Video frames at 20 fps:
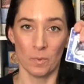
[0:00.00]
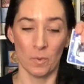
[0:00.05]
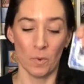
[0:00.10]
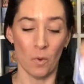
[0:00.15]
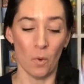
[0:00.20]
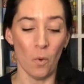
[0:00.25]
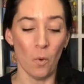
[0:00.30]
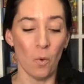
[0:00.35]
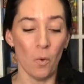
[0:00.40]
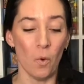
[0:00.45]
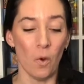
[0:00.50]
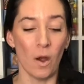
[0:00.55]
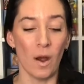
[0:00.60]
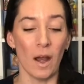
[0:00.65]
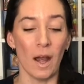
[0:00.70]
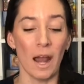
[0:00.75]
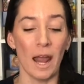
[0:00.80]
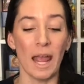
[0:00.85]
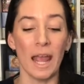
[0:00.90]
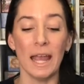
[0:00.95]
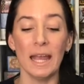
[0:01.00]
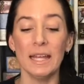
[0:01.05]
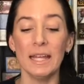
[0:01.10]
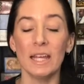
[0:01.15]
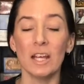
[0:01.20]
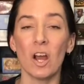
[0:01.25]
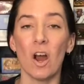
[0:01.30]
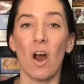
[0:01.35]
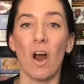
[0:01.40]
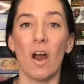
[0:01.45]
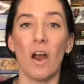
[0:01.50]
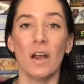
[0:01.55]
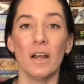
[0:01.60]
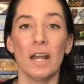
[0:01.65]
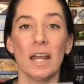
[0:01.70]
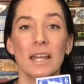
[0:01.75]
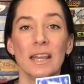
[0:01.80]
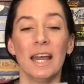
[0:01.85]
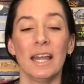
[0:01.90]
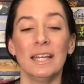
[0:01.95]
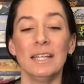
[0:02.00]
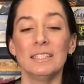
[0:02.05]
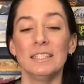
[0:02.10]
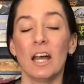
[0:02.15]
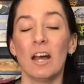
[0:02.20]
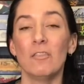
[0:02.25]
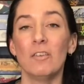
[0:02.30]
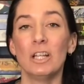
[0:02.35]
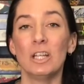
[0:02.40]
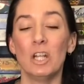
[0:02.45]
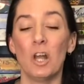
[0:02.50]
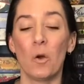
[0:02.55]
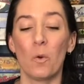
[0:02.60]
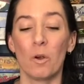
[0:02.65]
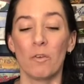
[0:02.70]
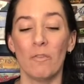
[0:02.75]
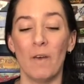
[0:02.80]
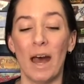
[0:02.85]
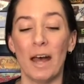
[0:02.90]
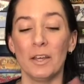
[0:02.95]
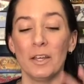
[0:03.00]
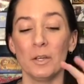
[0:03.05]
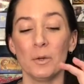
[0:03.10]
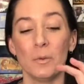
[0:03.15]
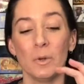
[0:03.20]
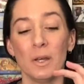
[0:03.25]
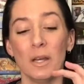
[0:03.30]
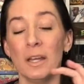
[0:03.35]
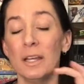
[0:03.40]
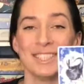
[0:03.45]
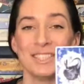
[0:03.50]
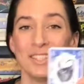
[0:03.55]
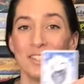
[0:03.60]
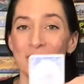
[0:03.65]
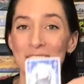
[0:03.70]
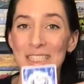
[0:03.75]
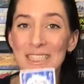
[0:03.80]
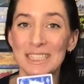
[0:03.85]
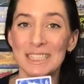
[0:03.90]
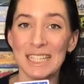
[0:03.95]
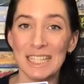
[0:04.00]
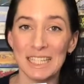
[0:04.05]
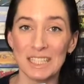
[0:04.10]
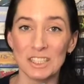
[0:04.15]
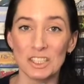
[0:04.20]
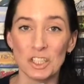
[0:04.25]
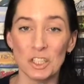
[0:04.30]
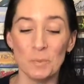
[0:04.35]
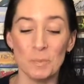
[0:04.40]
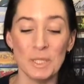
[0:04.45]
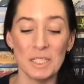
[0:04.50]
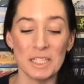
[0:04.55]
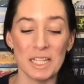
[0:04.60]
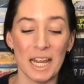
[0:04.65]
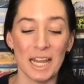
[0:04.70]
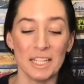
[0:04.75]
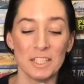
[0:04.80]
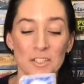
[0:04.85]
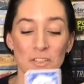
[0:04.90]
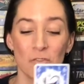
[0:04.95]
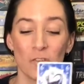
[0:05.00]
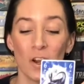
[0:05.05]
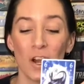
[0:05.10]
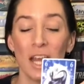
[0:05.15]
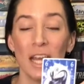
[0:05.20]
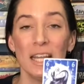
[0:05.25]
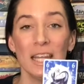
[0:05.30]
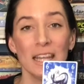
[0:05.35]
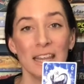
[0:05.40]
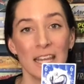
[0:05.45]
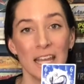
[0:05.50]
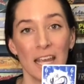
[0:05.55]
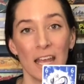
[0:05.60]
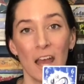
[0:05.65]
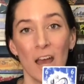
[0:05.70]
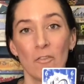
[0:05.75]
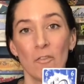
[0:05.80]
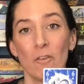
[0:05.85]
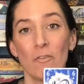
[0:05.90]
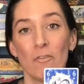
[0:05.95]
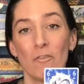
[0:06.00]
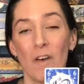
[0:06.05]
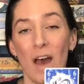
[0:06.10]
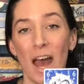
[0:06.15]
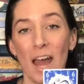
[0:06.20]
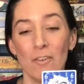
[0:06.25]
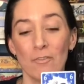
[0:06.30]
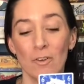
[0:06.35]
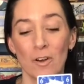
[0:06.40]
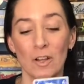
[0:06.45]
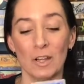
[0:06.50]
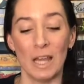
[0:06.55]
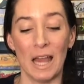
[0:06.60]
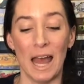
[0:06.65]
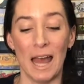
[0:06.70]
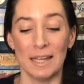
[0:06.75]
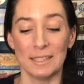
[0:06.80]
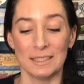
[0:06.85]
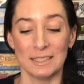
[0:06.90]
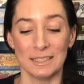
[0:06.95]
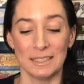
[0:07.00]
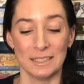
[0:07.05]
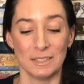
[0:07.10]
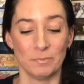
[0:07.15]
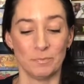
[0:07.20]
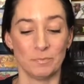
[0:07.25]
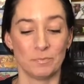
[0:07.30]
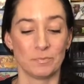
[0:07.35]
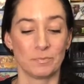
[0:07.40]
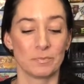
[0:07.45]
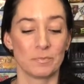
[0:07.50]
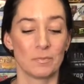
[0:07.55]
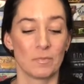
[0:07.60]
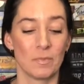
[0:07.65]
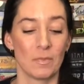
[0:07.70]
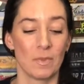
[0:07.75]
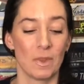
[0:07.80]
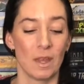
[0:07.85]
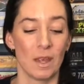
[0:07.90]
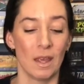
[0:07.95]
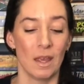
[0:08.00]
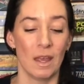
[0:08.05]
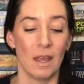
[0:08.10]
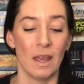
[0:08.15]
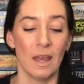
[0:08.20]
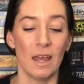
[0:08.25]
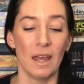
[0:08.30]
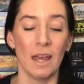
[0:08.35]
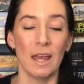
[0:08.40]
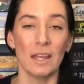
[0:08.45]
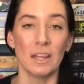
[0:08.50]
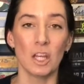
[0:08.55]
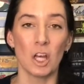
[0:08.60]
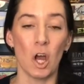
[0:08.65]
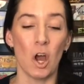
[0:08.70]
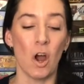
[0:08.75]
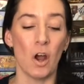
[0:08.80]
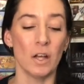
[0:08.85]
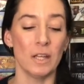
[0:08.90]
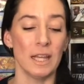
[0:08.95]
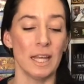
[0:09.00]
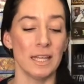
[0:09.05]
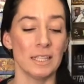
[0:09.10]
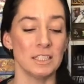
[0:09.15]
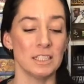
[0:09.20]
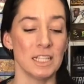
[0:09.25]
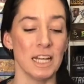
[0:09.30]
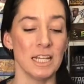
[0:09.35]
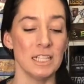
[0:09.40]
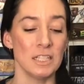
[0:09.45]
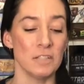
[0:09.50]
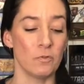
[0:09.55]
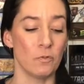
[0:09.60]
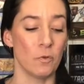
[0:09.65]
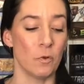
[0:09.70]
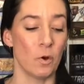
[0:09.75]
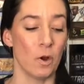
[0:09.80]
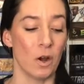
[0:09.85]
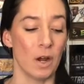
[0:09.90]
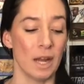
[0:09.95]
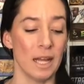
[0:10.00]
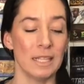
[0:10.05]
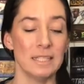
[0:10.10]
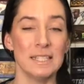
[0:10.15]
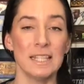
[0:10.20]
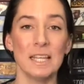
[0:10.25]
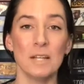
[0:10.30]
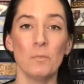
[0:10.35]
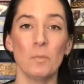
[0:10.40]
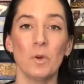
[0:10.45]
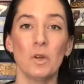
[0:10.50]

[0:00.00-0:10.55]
or any card that is of a lower value. So the 6 could be changed for anything of a 5 or less. The card they exchange it for is then put